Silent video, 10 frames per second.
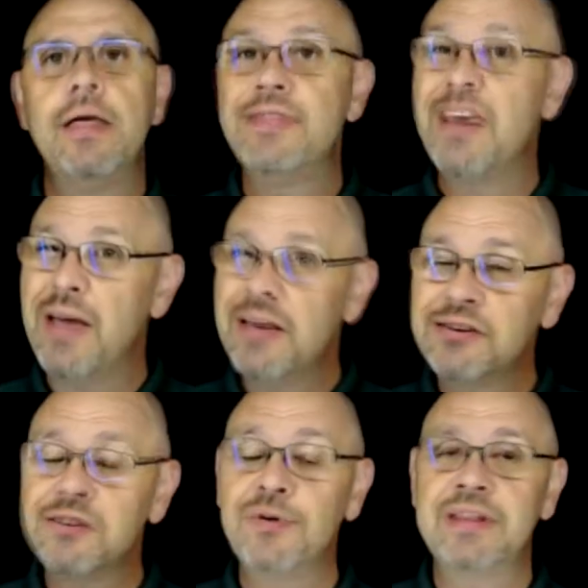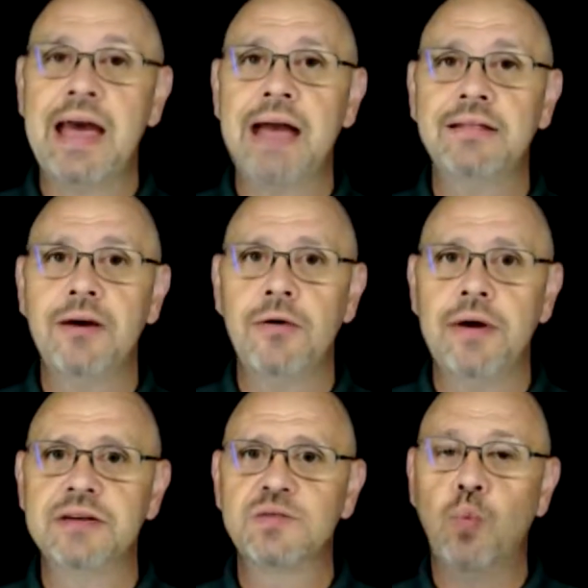The issue with that, though,
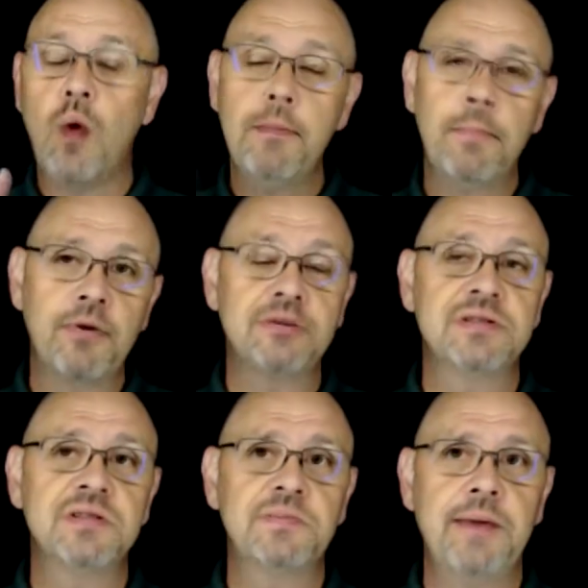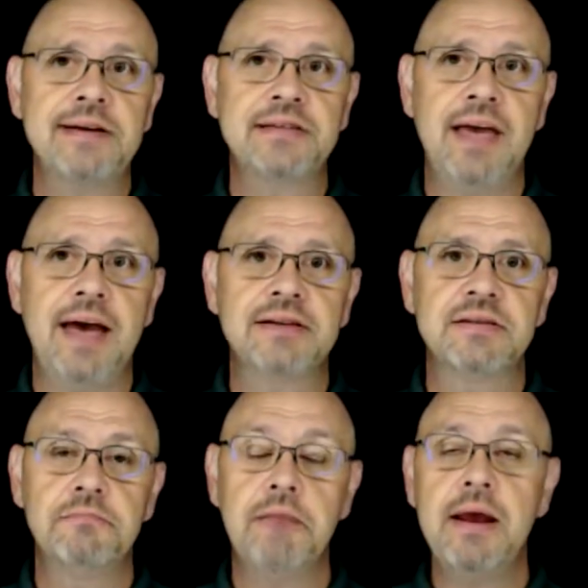is one person's best
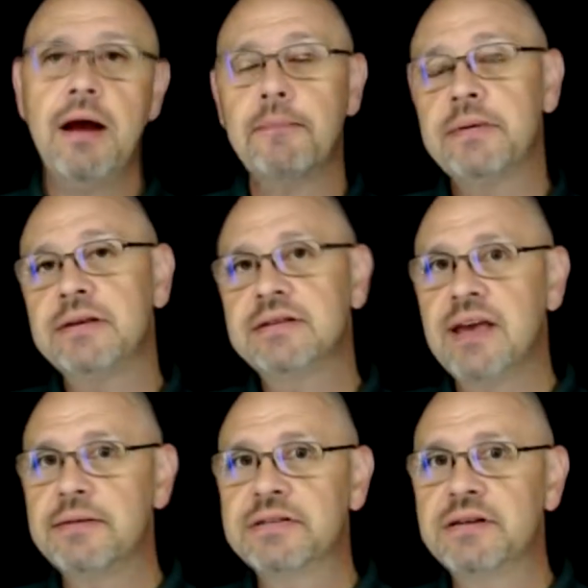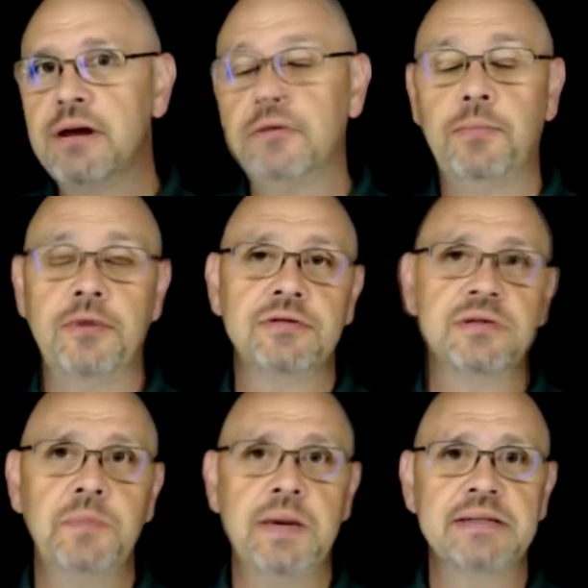guess may not be the same as another
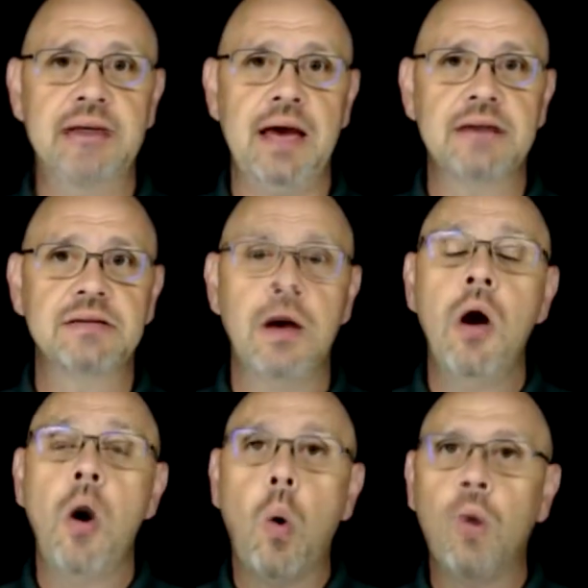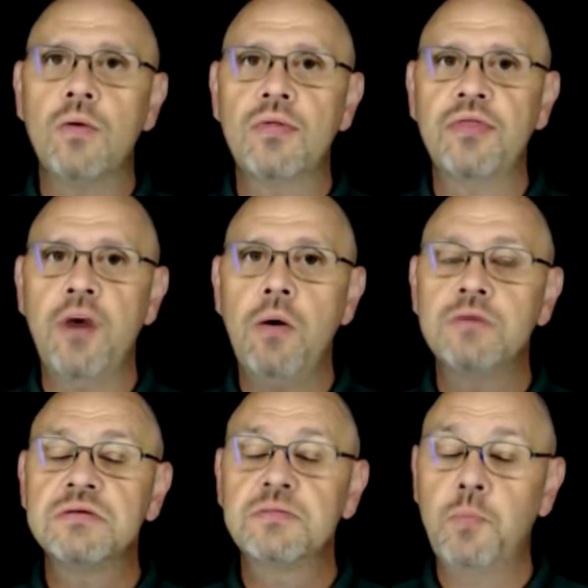person's best guess, or
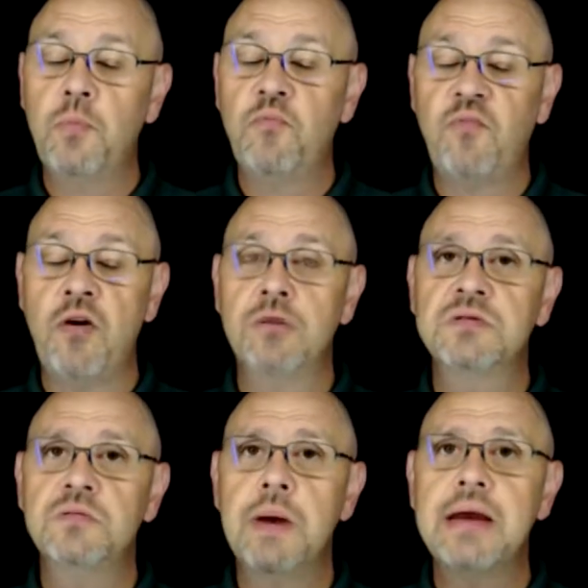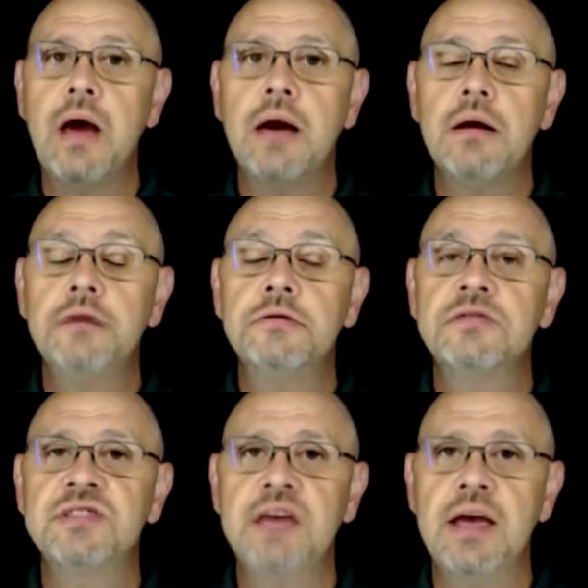those folks may not
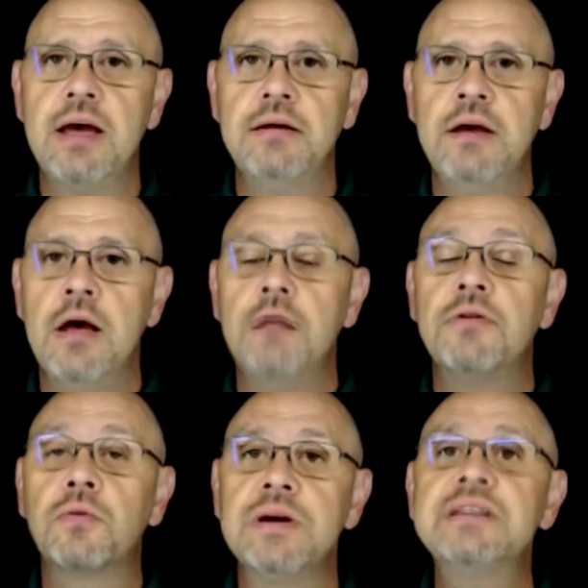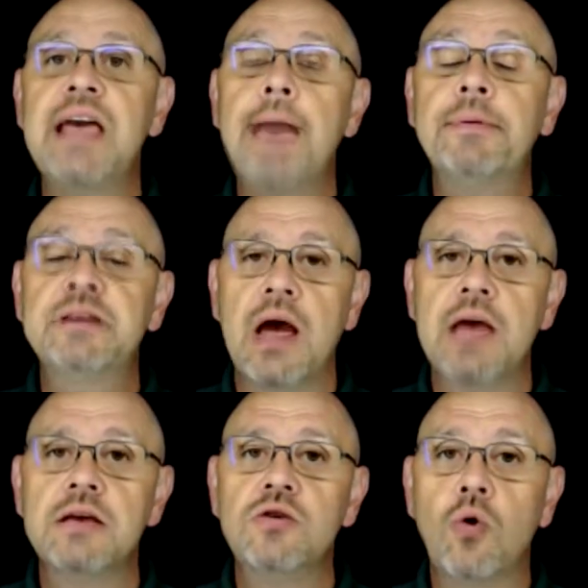understand the risk
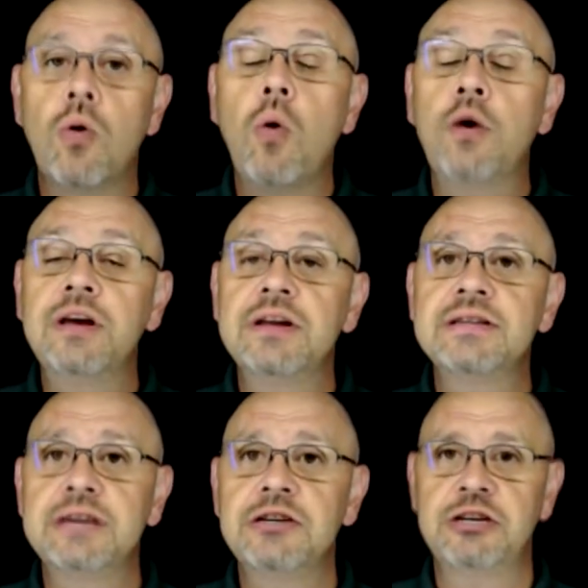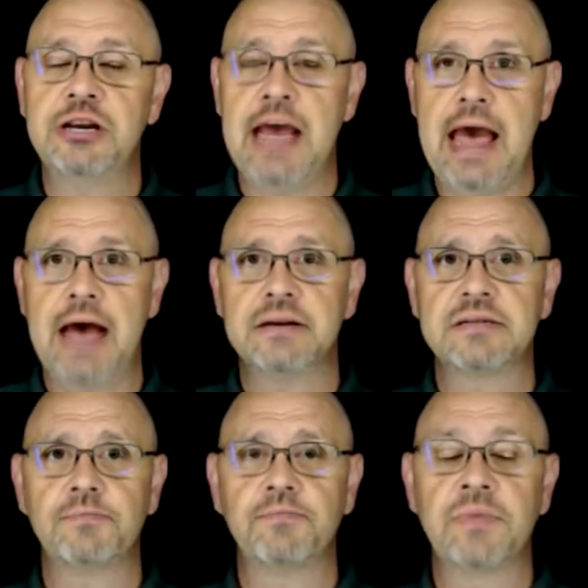appetite your organization
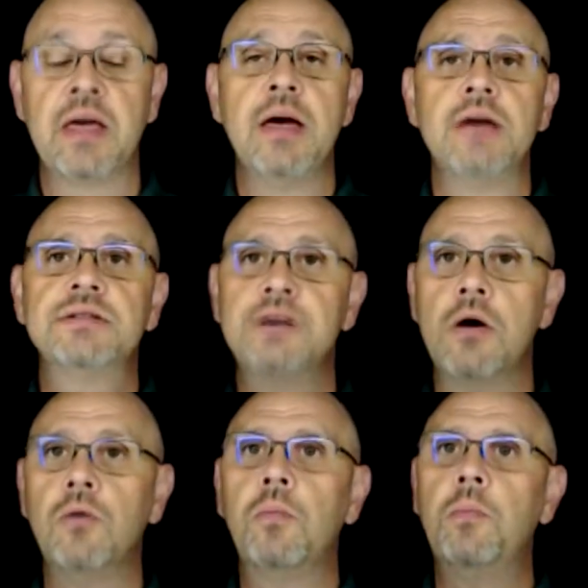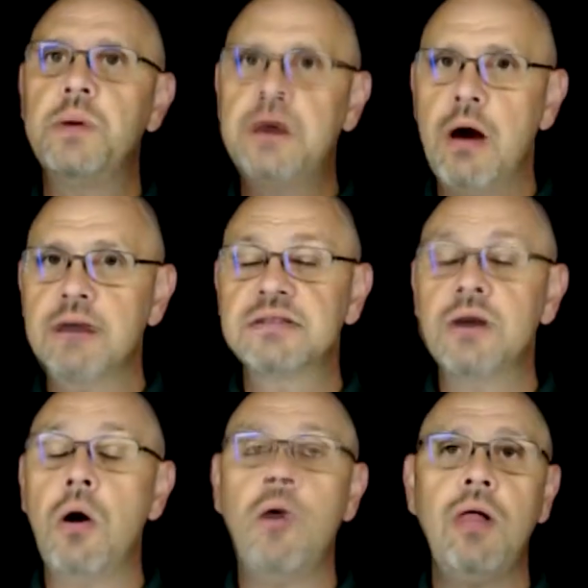has. So because
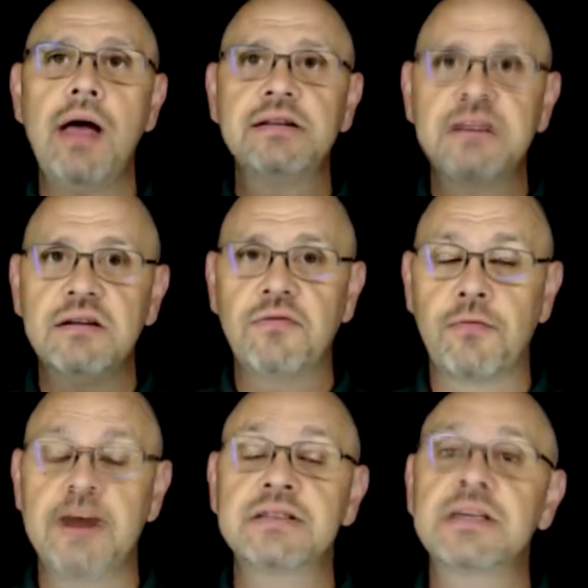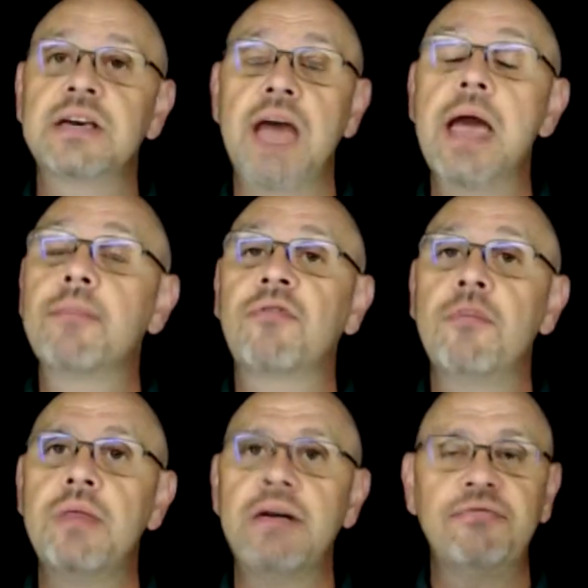the whole idea of risk came
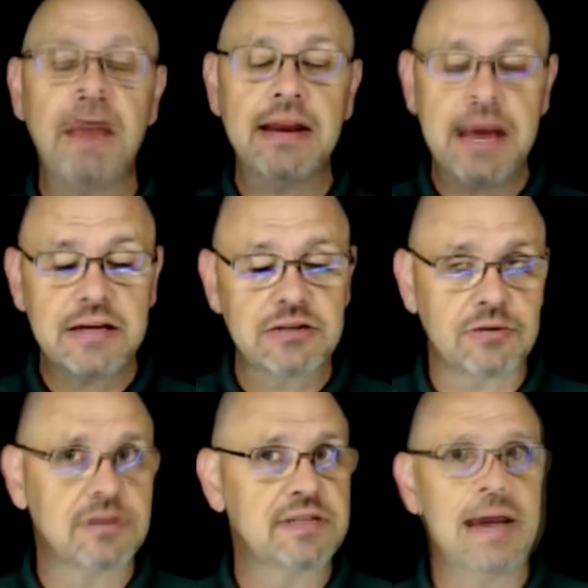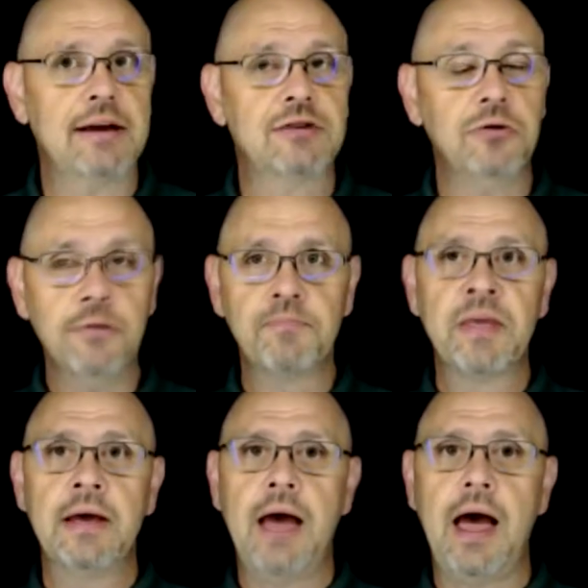from the financial sector,
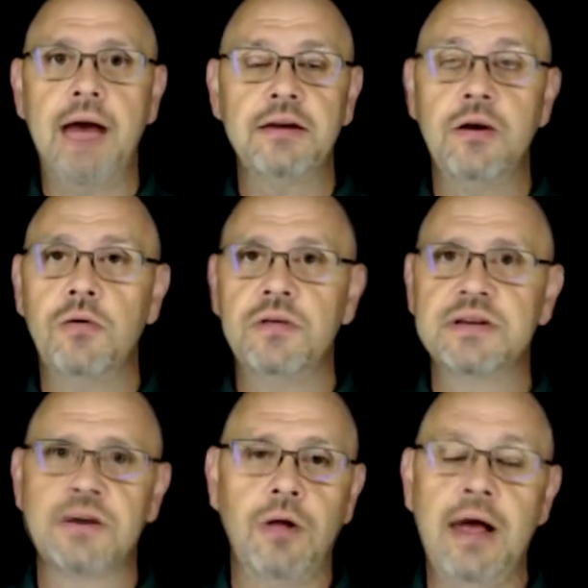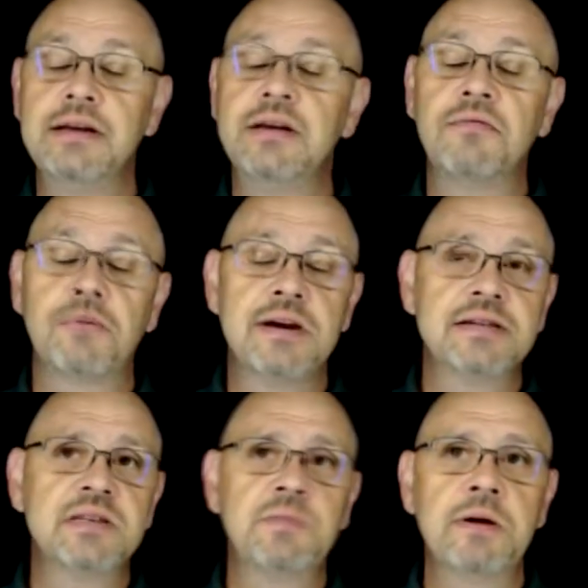this whole idea of risk
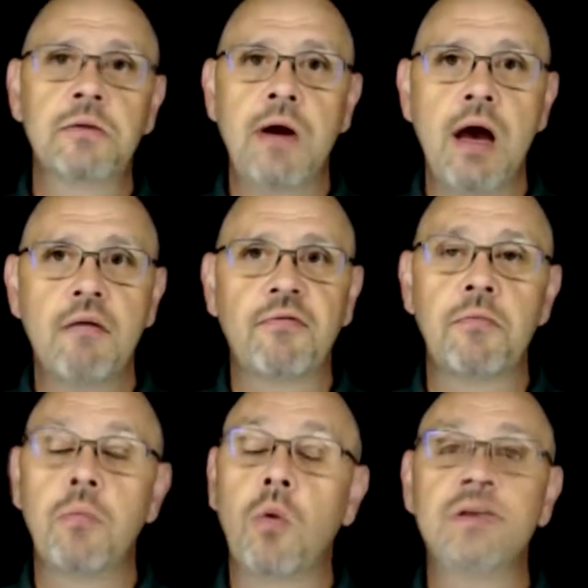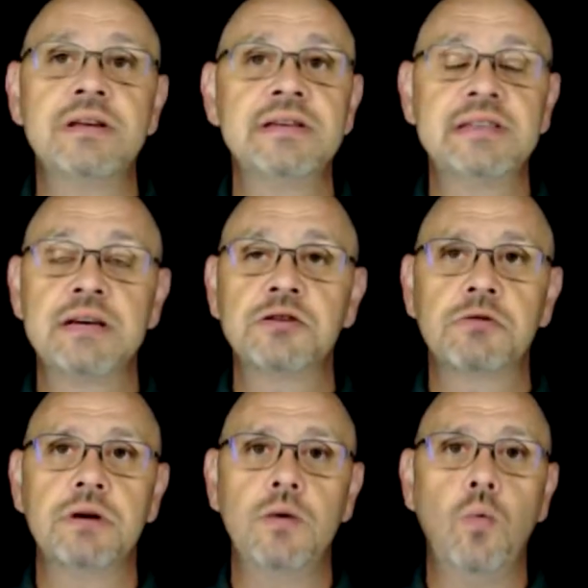has been around for more than a
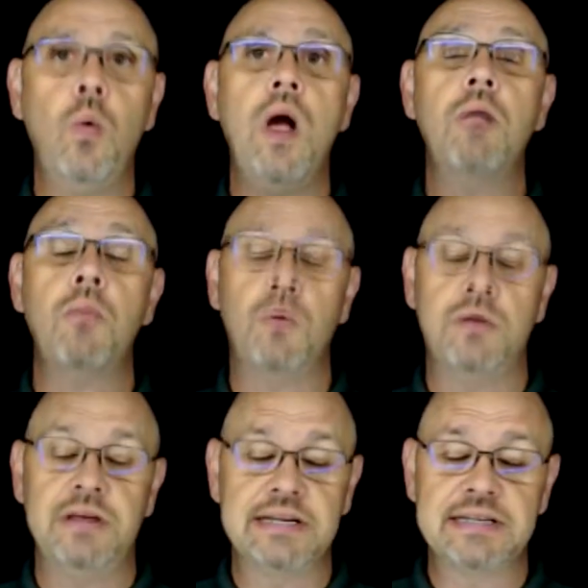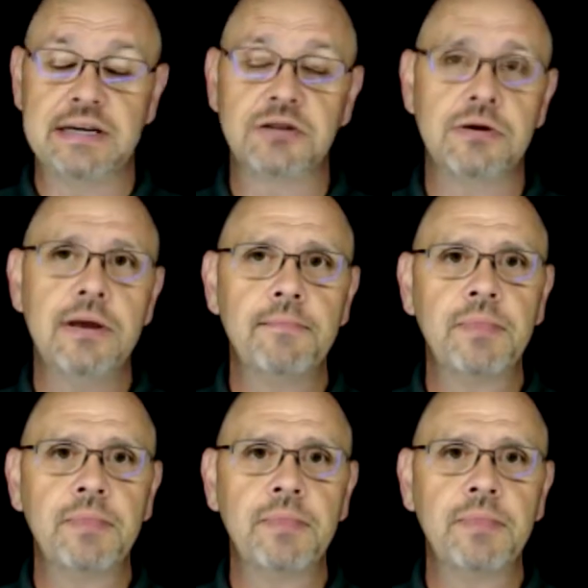century, well more than a century.